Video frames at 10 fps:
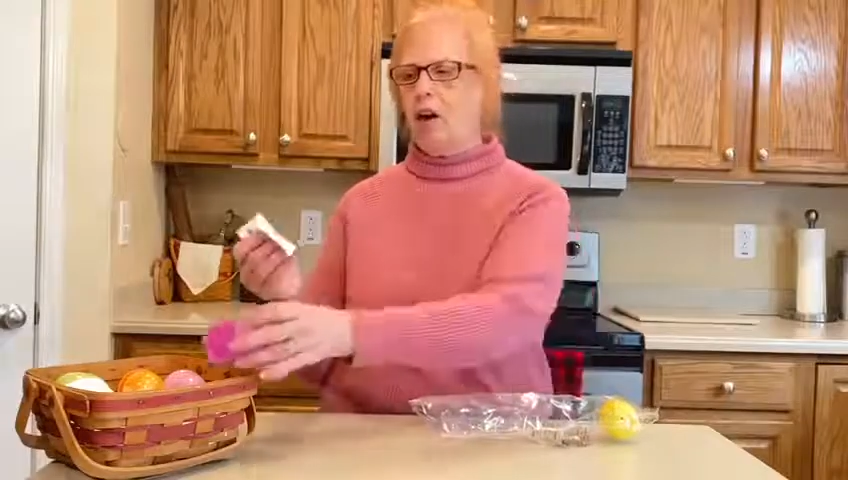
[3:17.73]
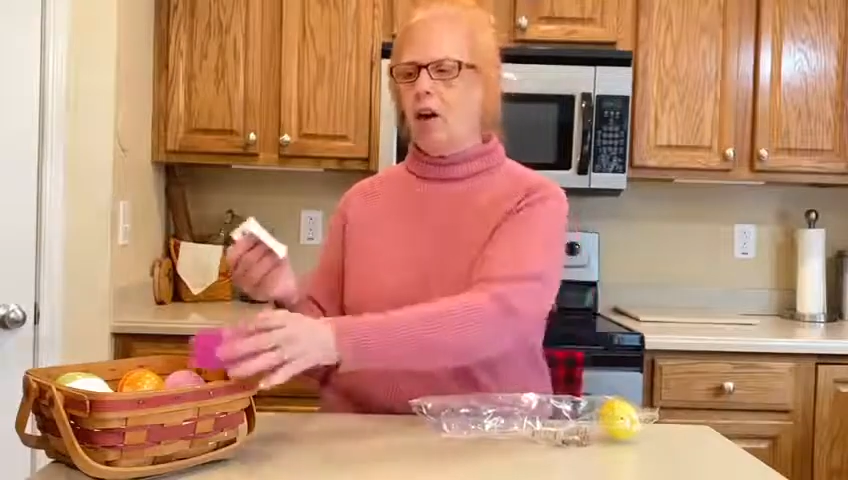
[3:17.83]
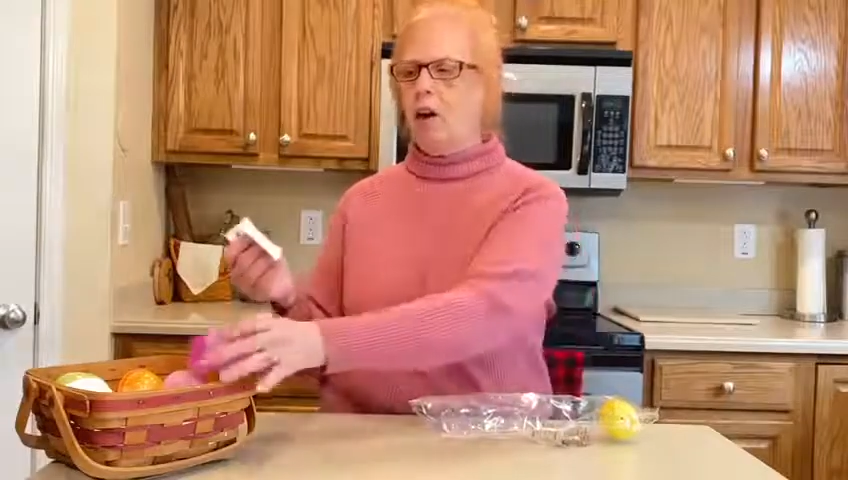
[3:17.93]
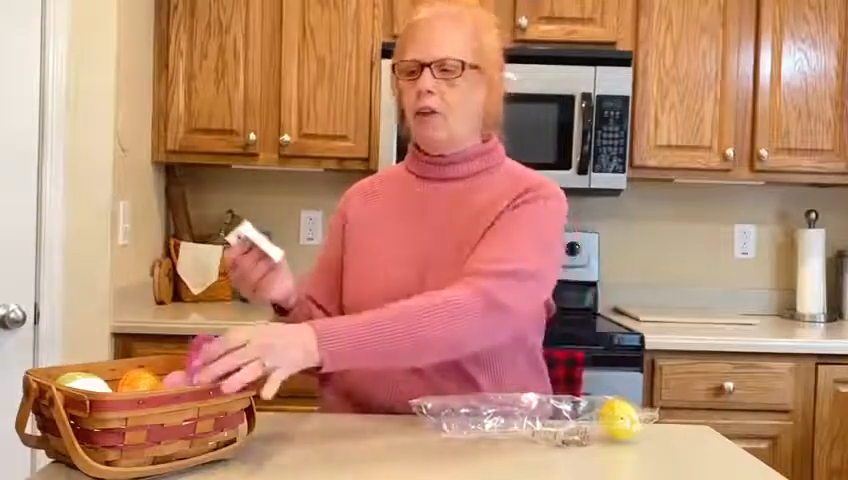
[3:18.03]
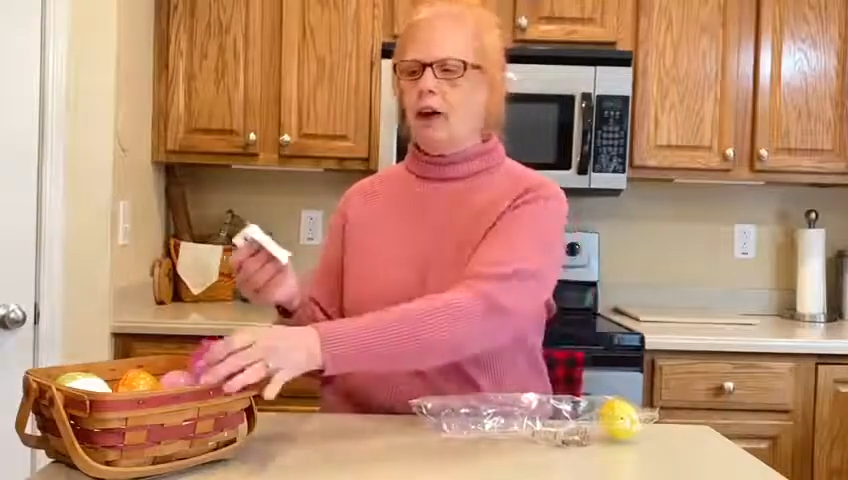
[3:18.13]

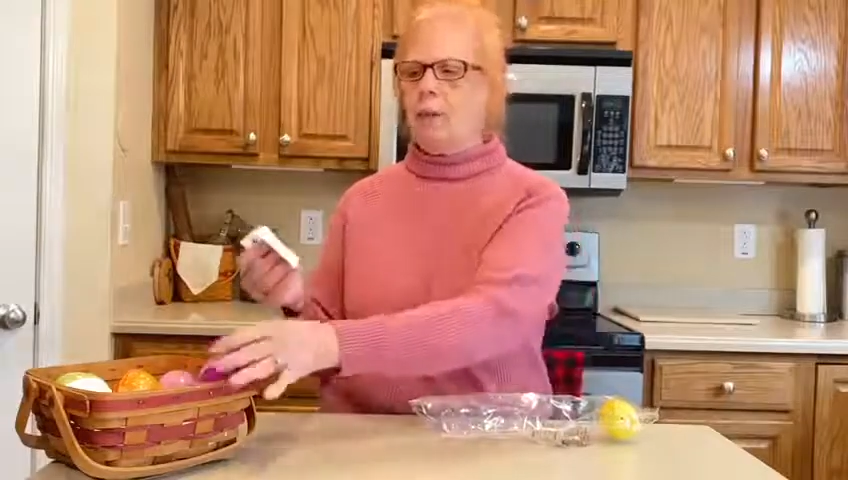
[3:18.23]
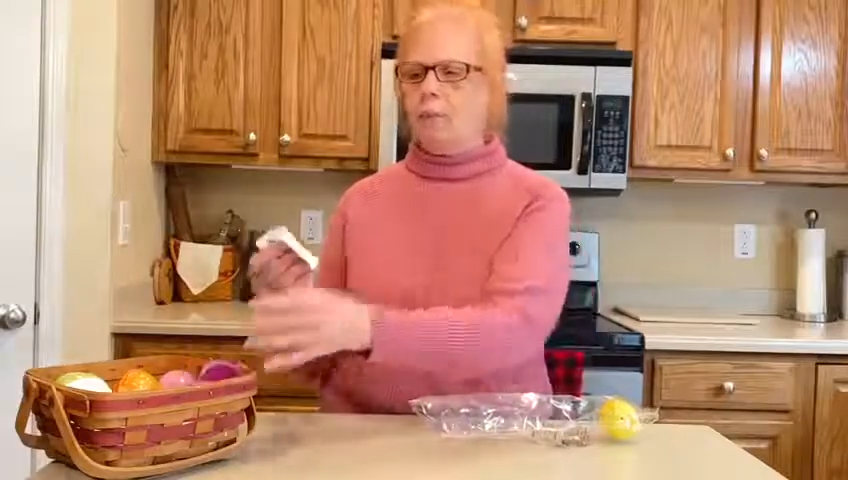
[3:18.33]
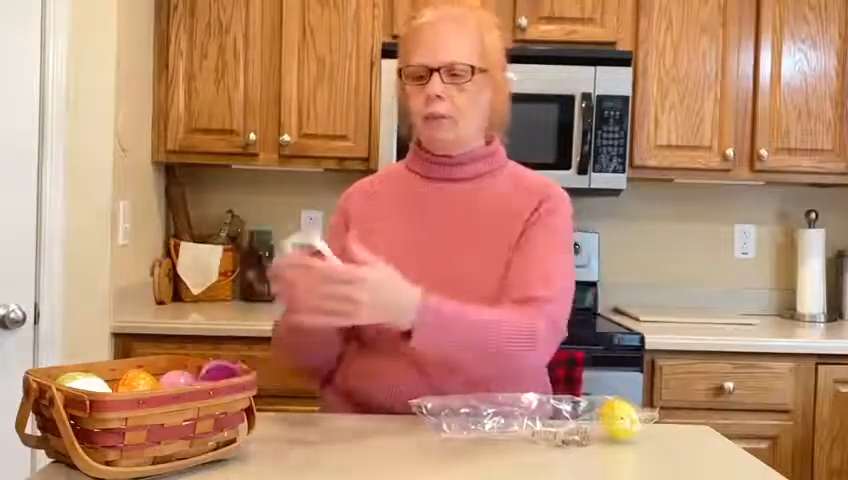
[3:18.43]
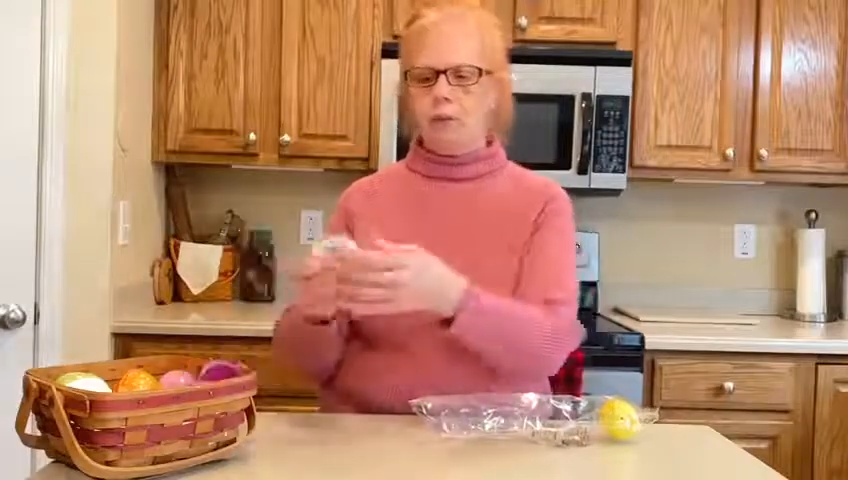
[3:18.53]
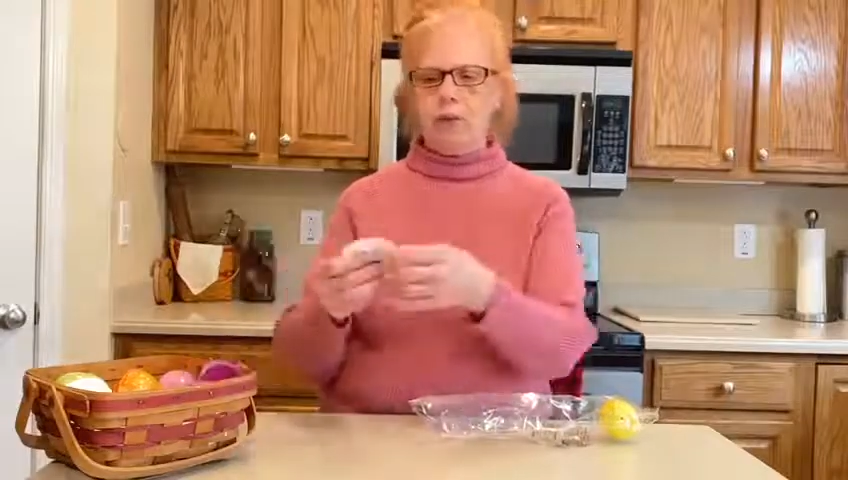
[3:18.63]
all
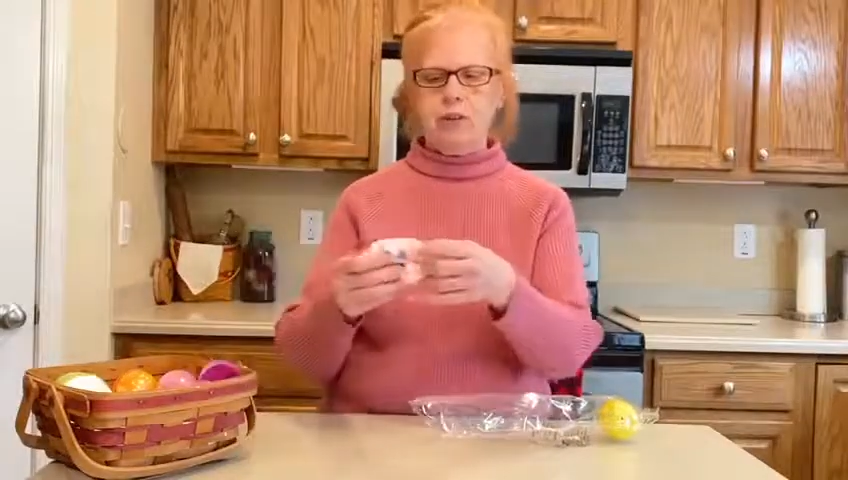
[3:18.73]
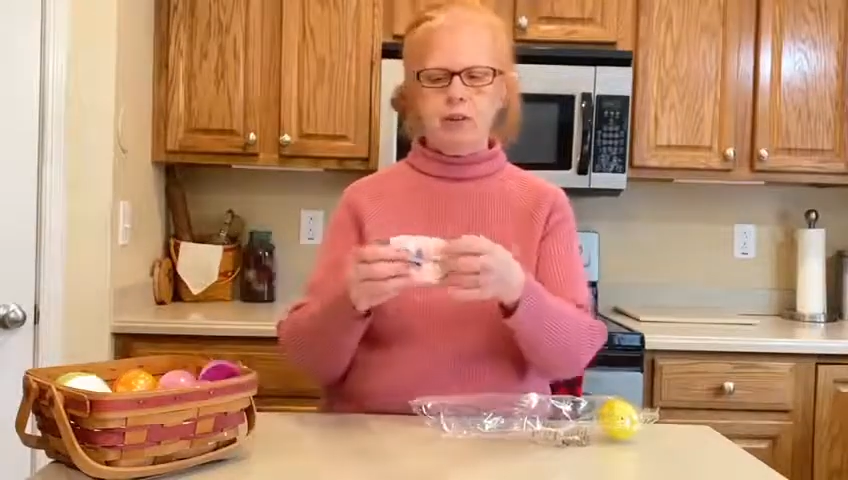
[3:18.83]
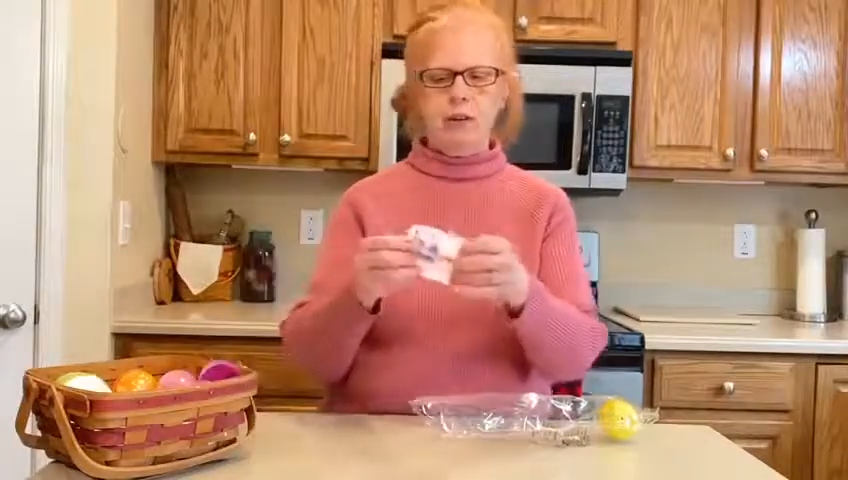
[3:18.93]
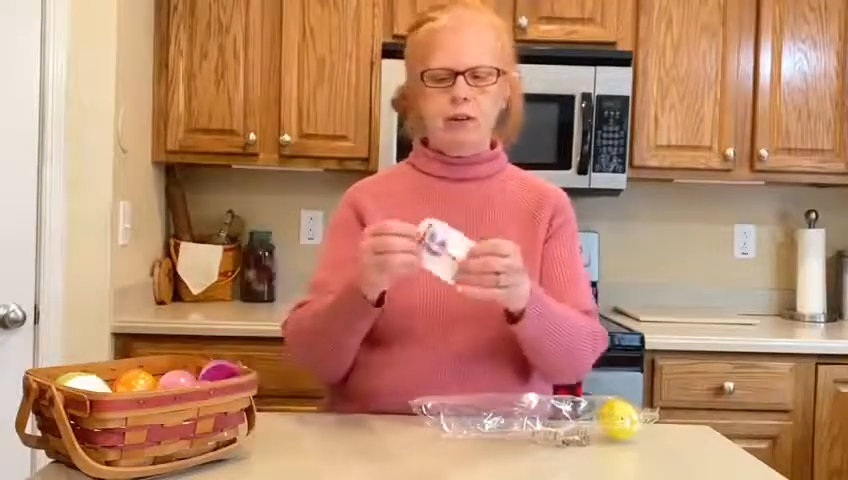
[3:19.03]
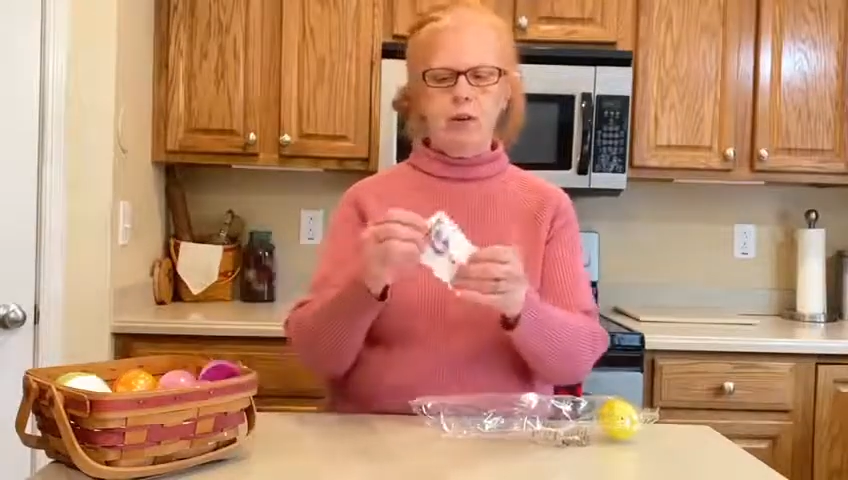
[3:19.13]
that
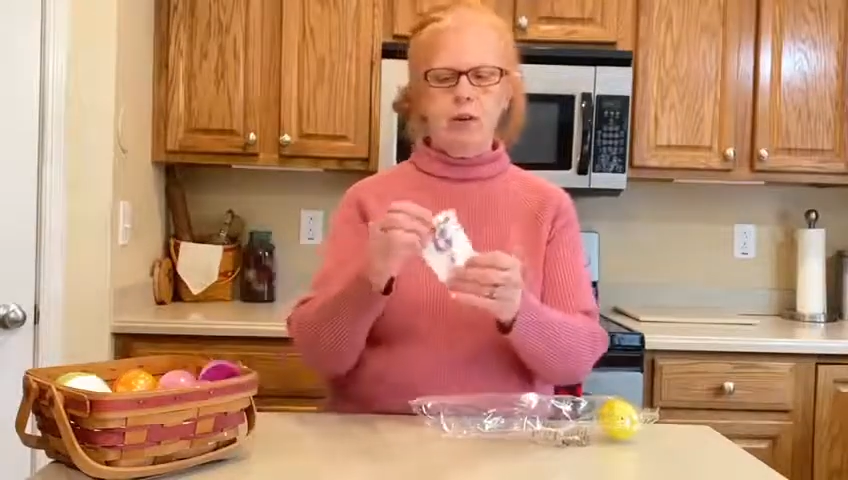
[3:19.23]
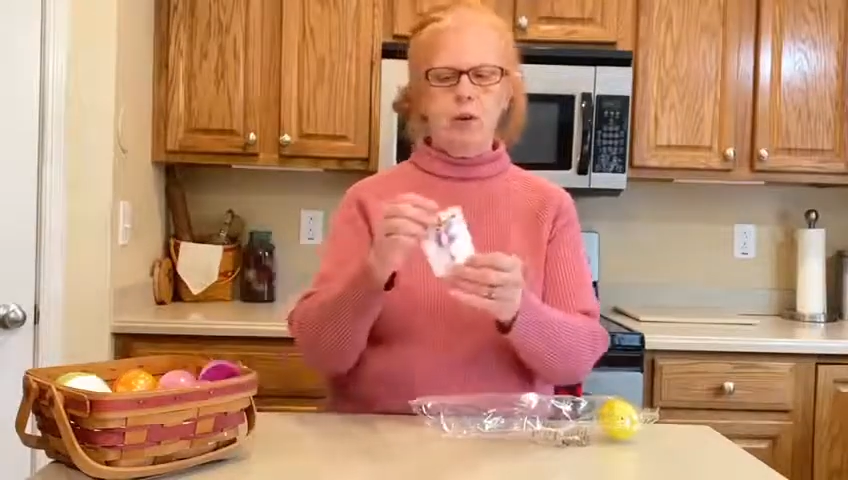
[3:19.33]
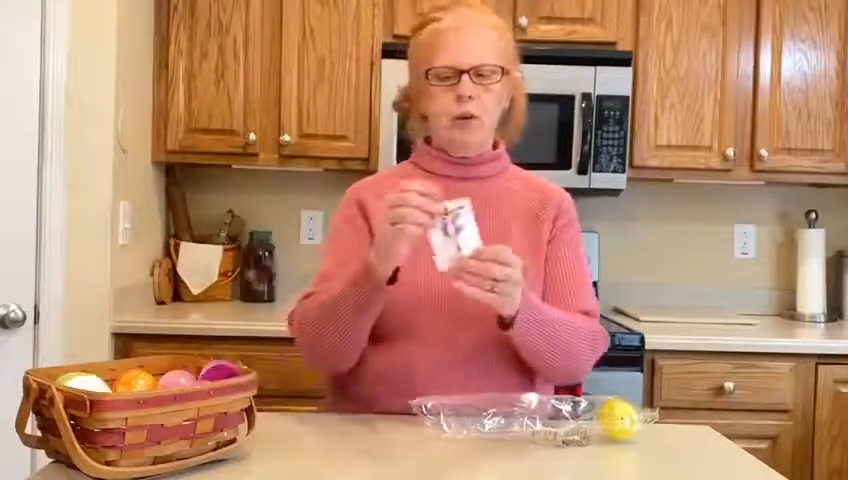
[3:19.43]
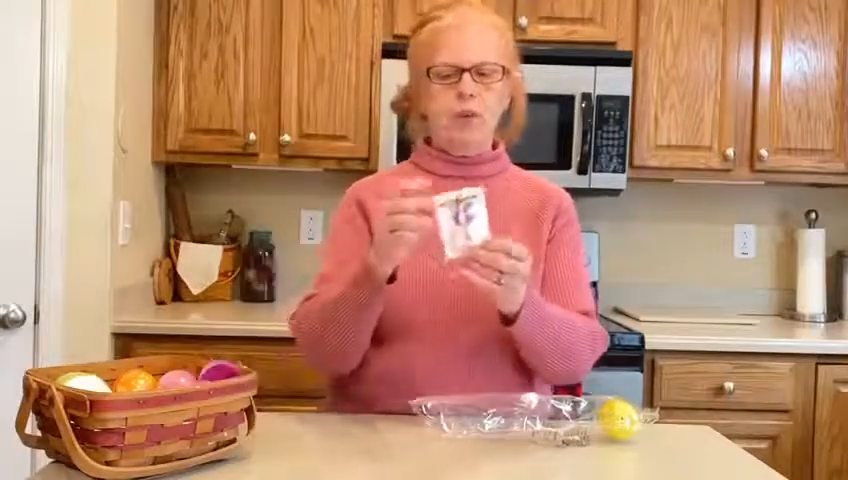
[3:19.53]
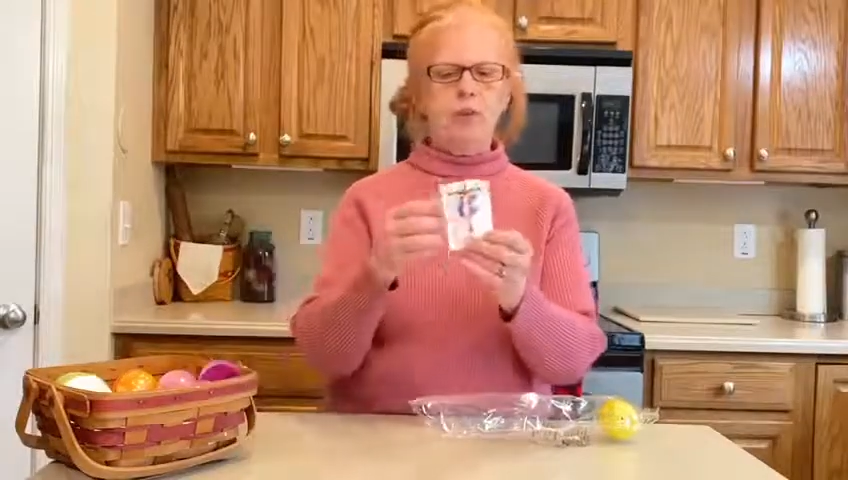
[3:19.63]
bruising
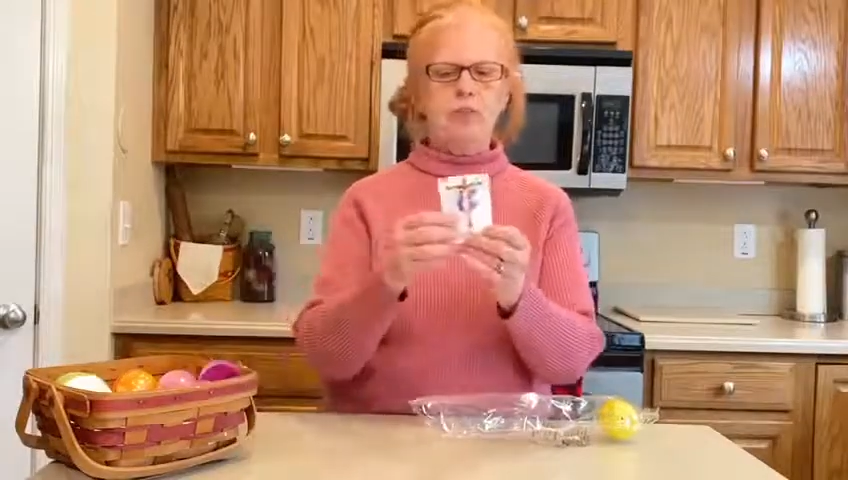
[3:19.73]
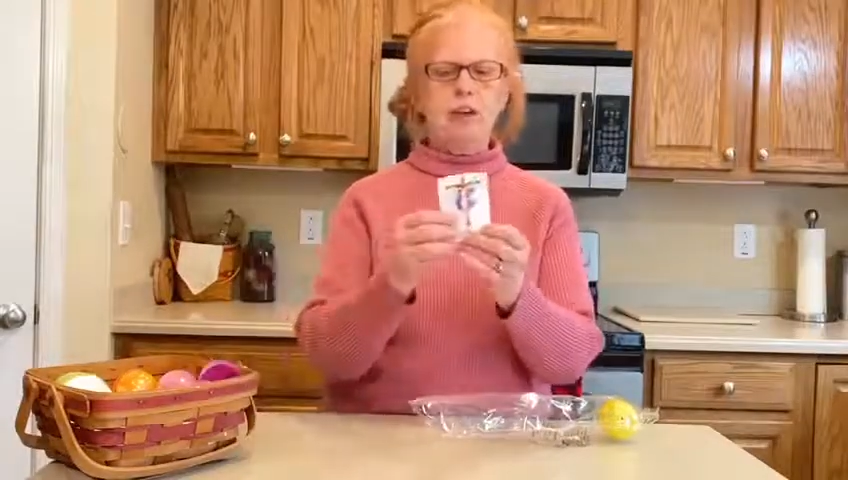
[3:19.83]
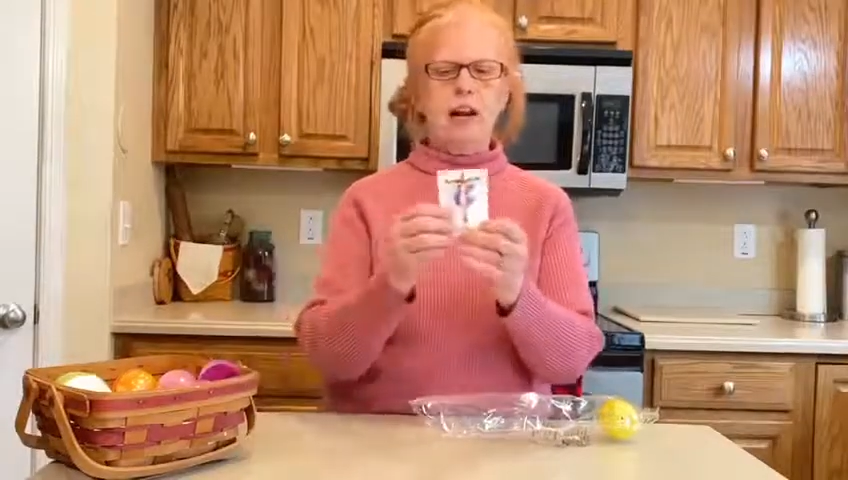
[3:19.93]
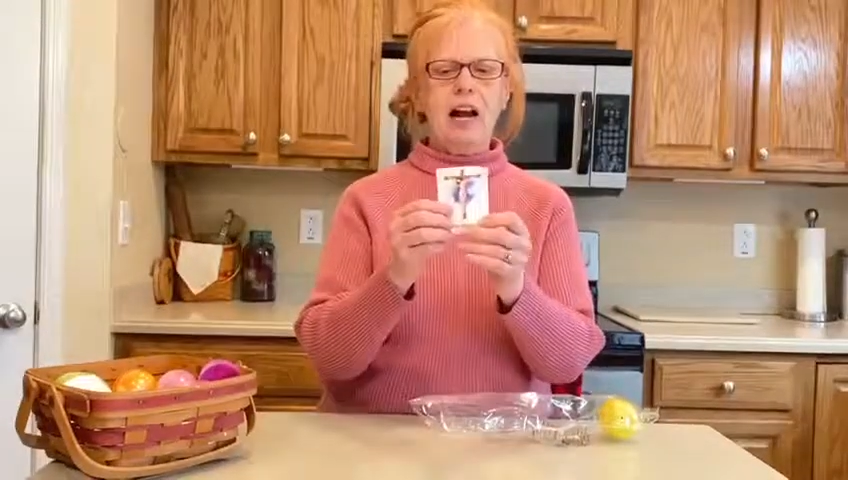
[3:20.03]
was for